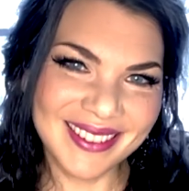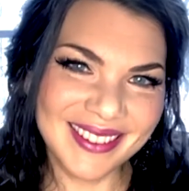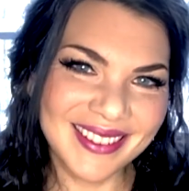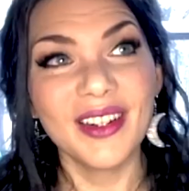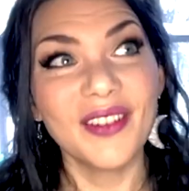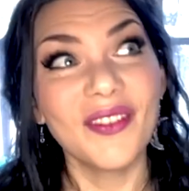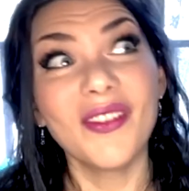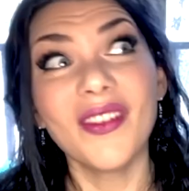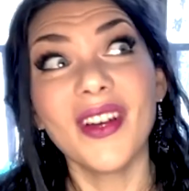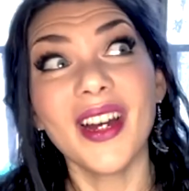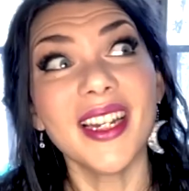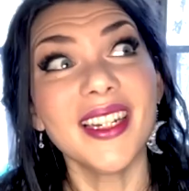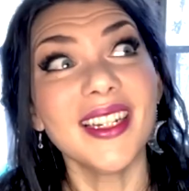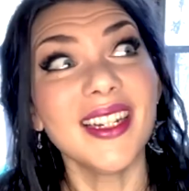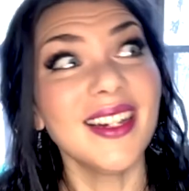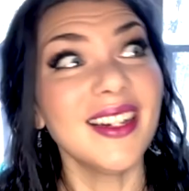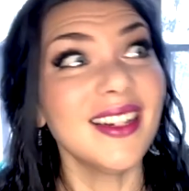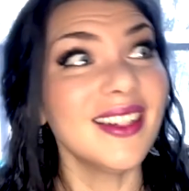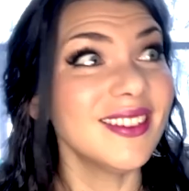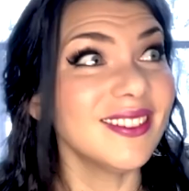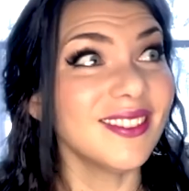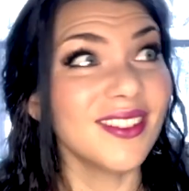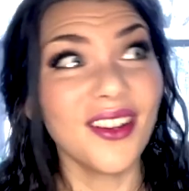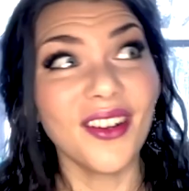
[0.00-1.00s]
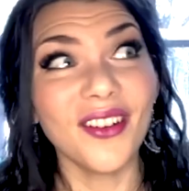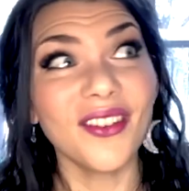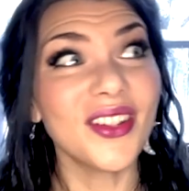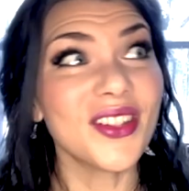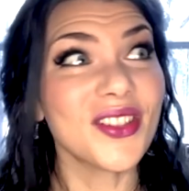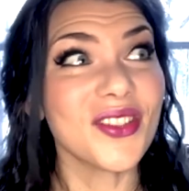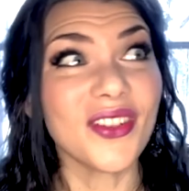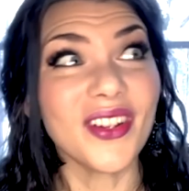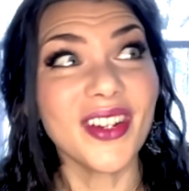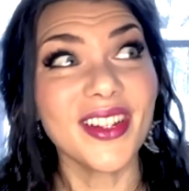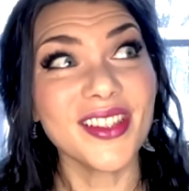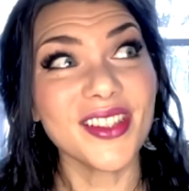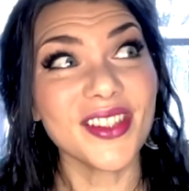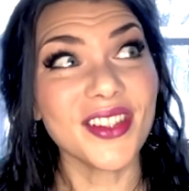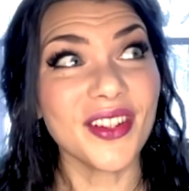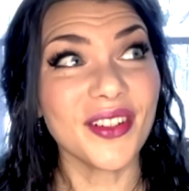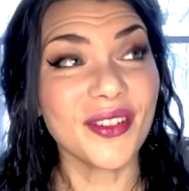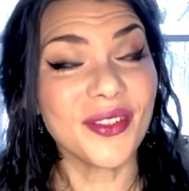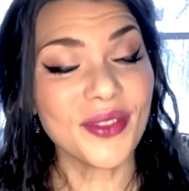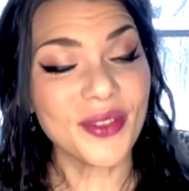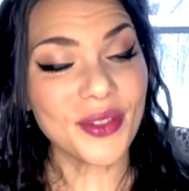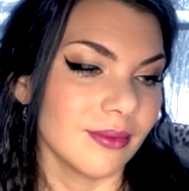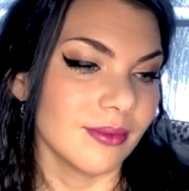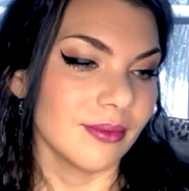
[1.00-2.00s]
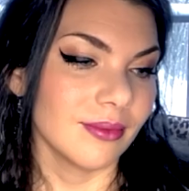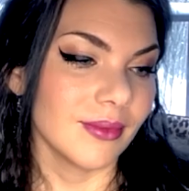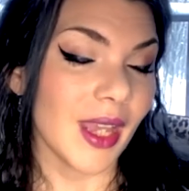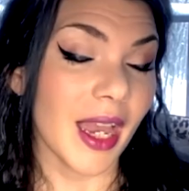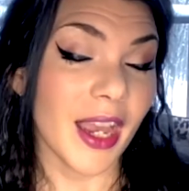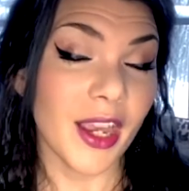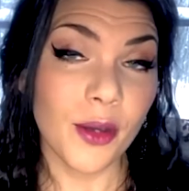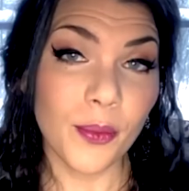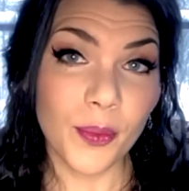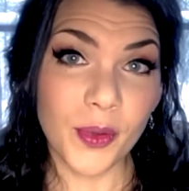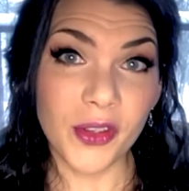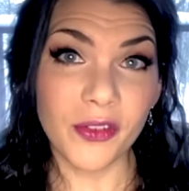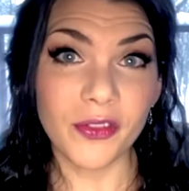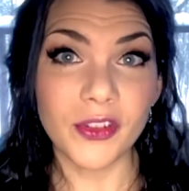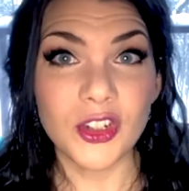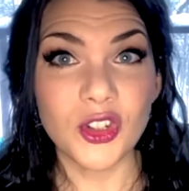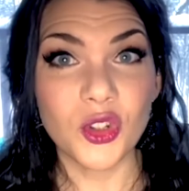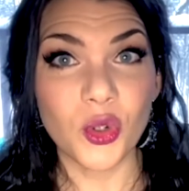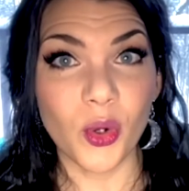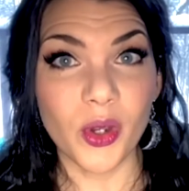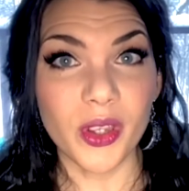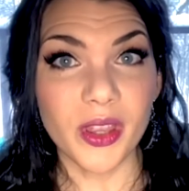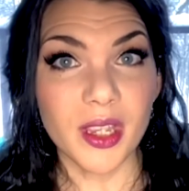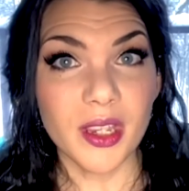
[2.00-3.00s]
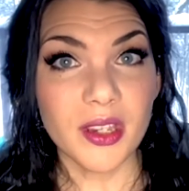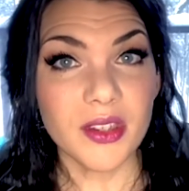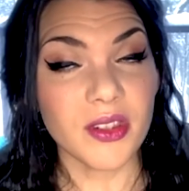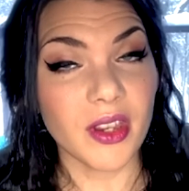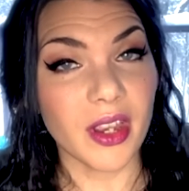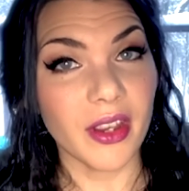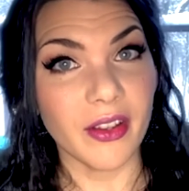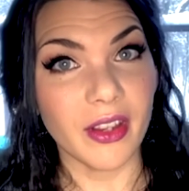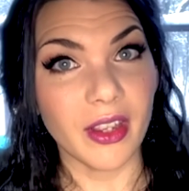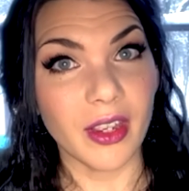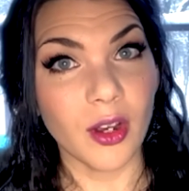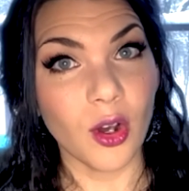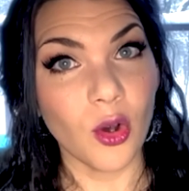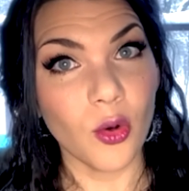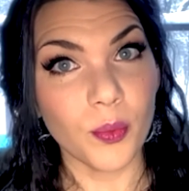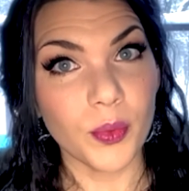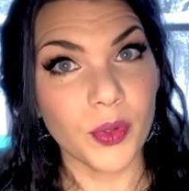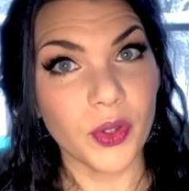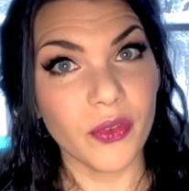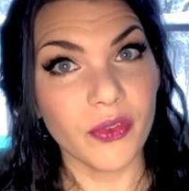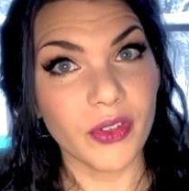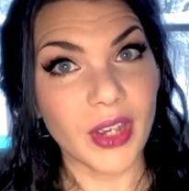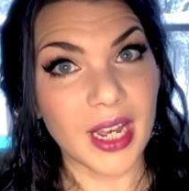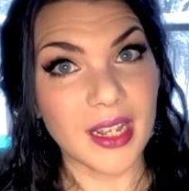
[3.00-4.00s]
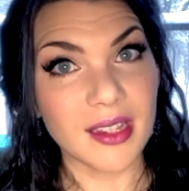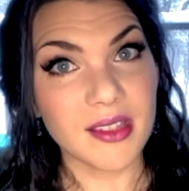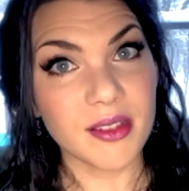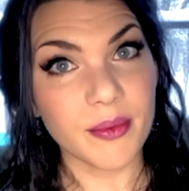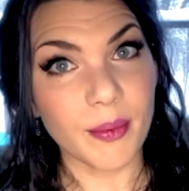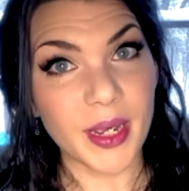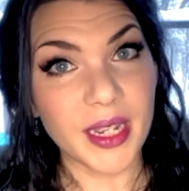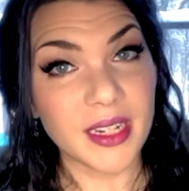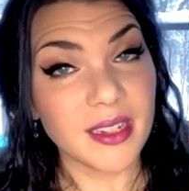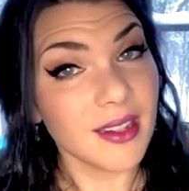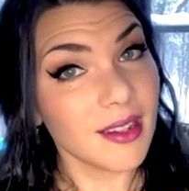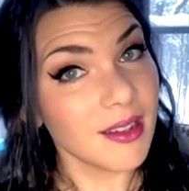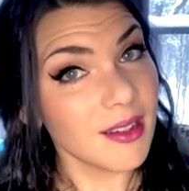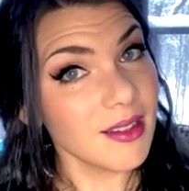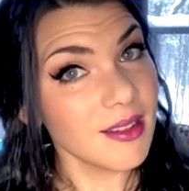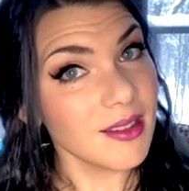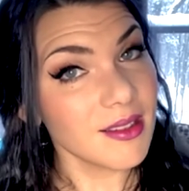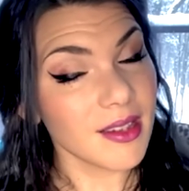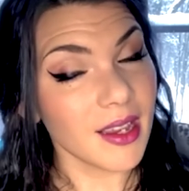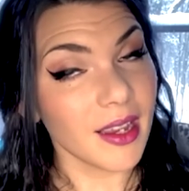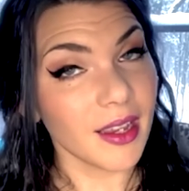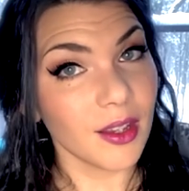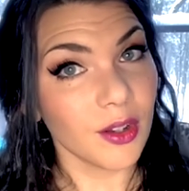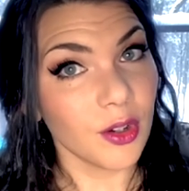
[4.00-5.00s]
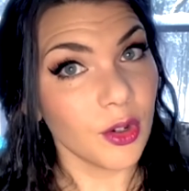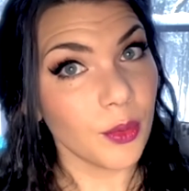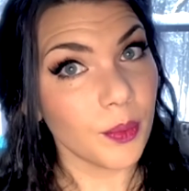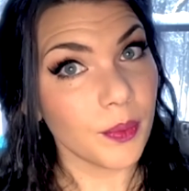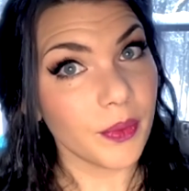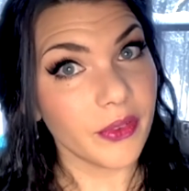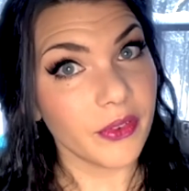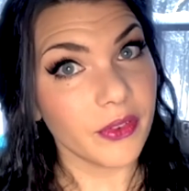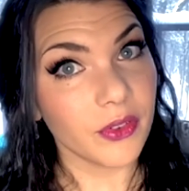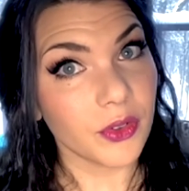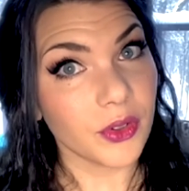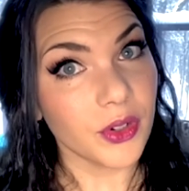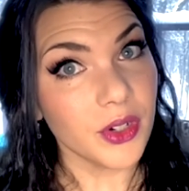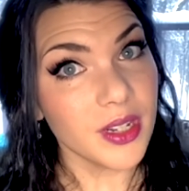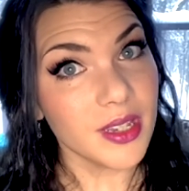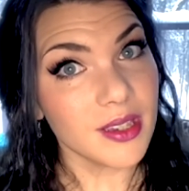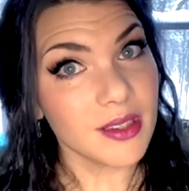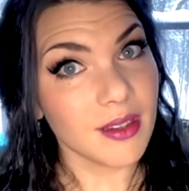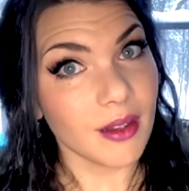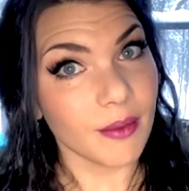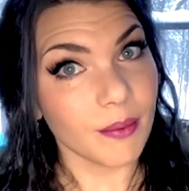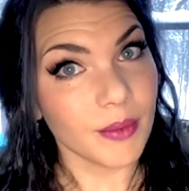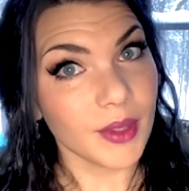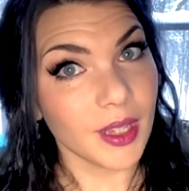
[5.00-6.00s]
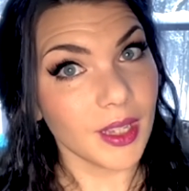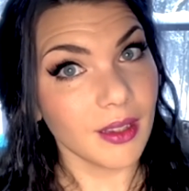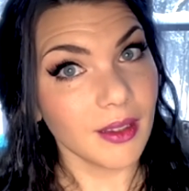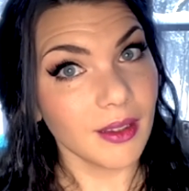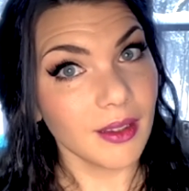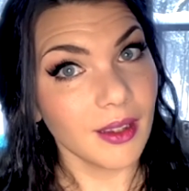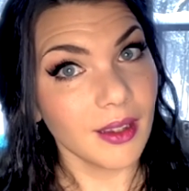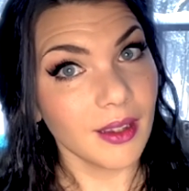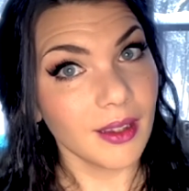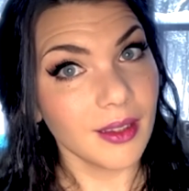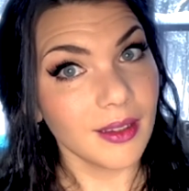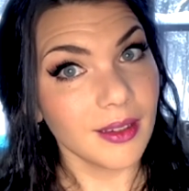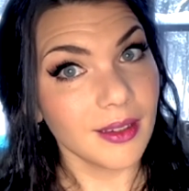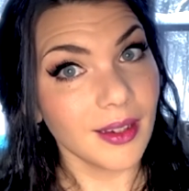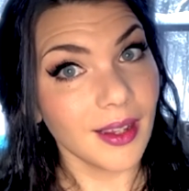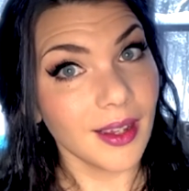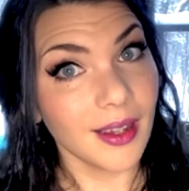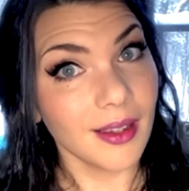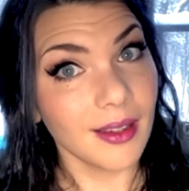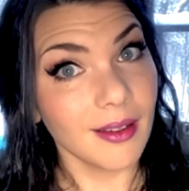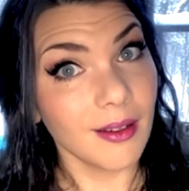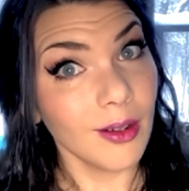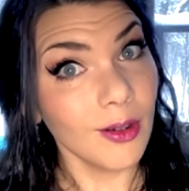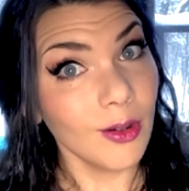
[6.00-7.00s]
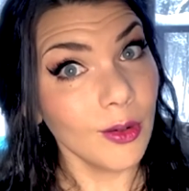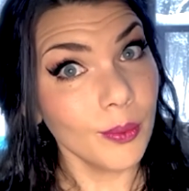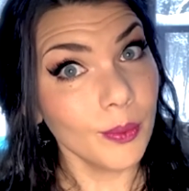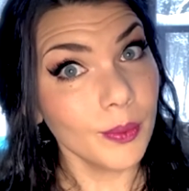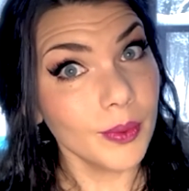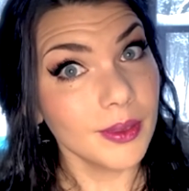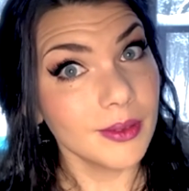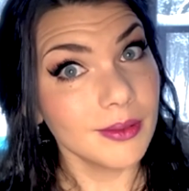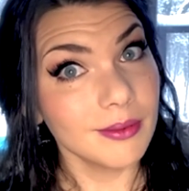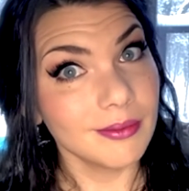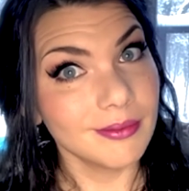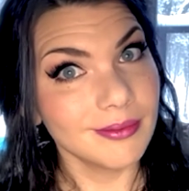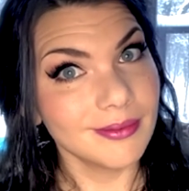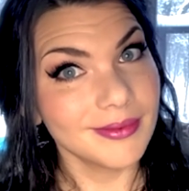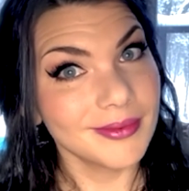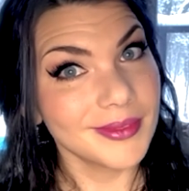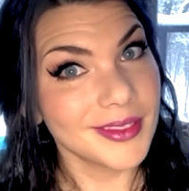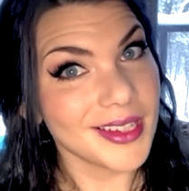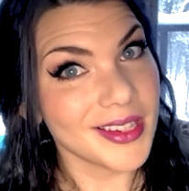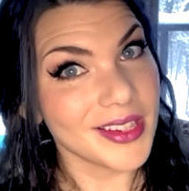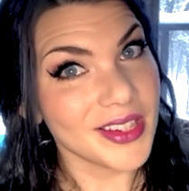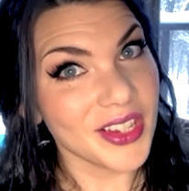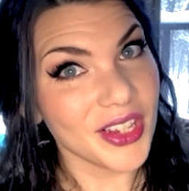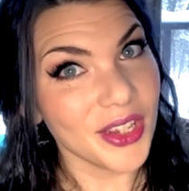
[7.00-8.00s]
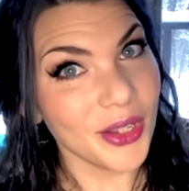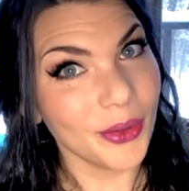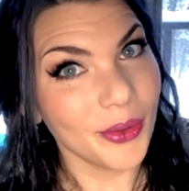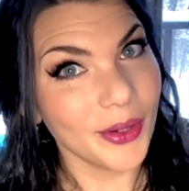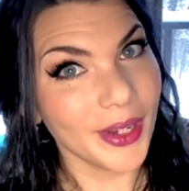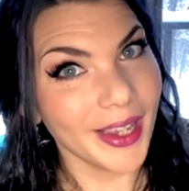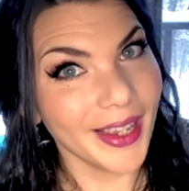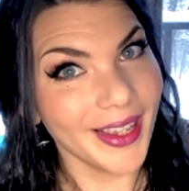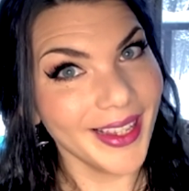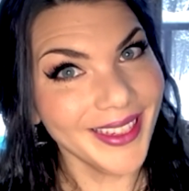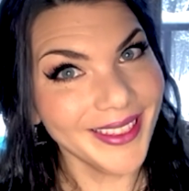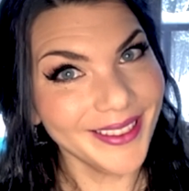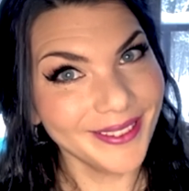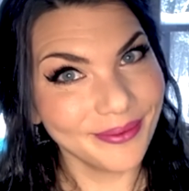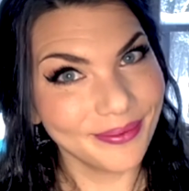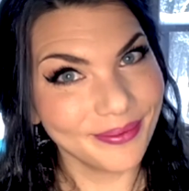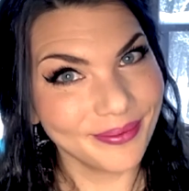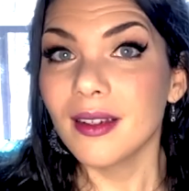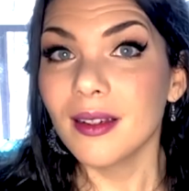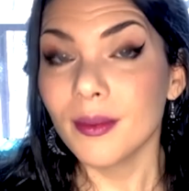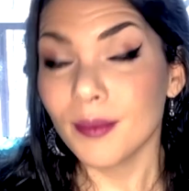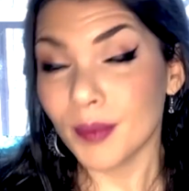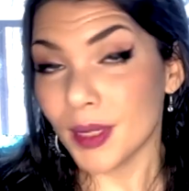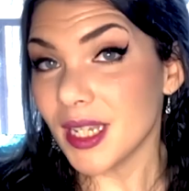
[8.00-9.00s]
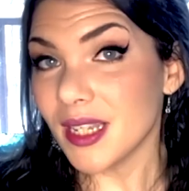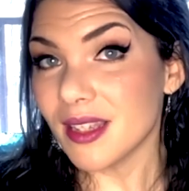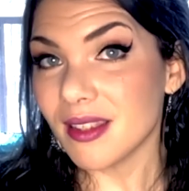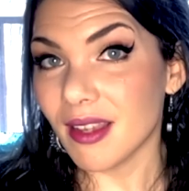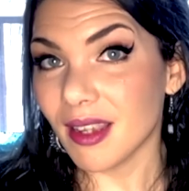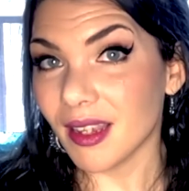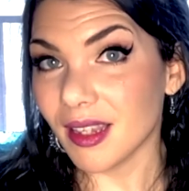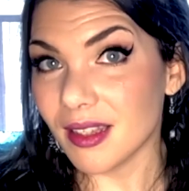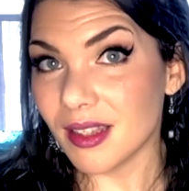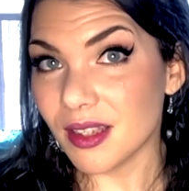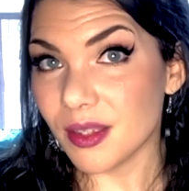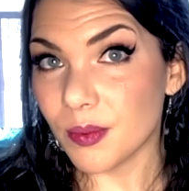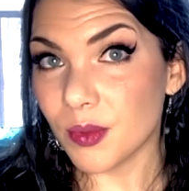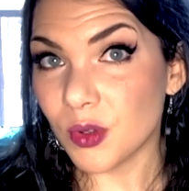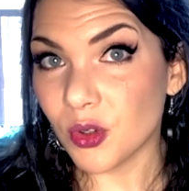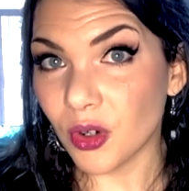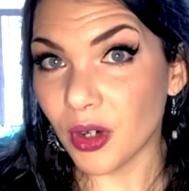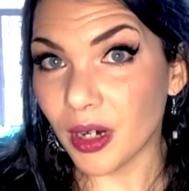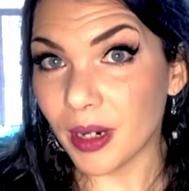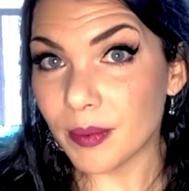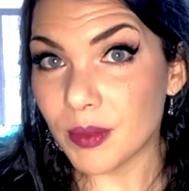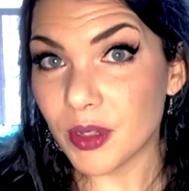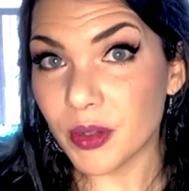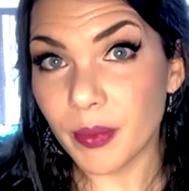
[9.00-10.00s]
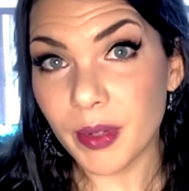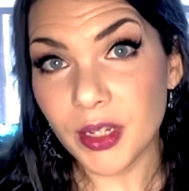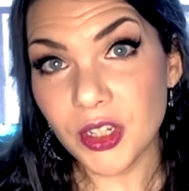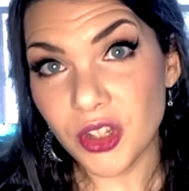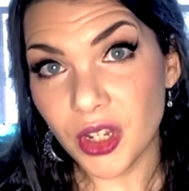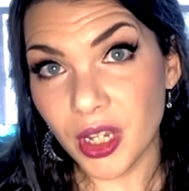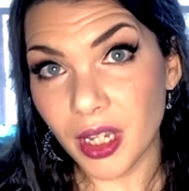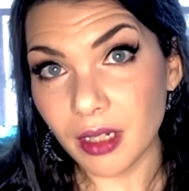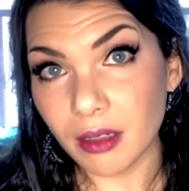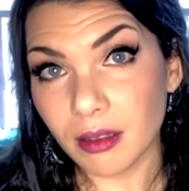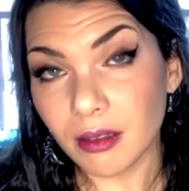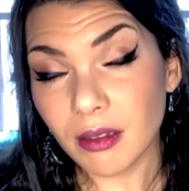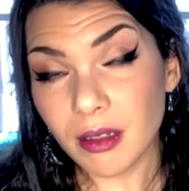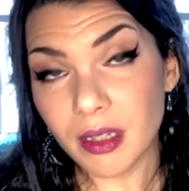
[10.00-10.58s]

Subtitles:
Why not? Always rhinestones. I hope you've enjoyed this. I hope you've got some ideas. I hope you've learned something, and I hope to see you again. Please like and subscribe to my channel.